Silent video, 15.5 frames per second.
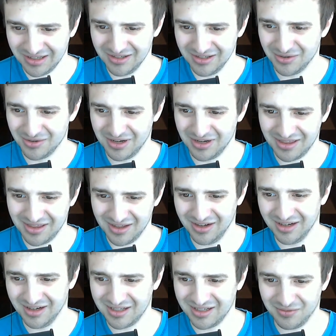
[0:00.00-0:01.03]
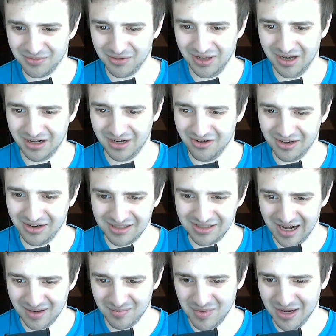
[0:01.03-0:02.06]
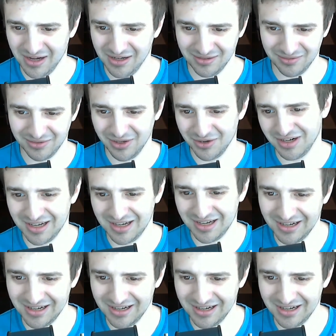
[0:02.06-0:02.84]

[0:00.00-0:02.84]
to do anything except for like on a static page of loading it